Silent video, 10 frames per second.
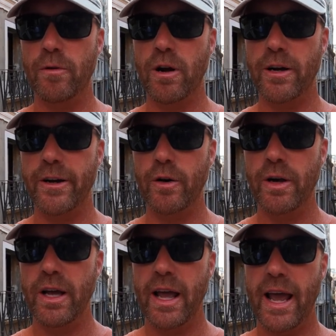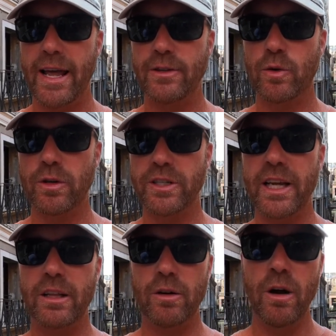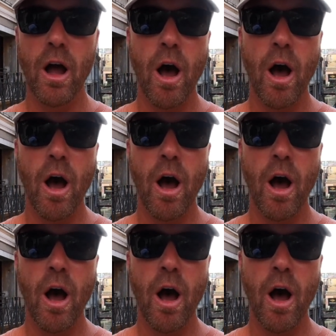Burano, and Torsillo.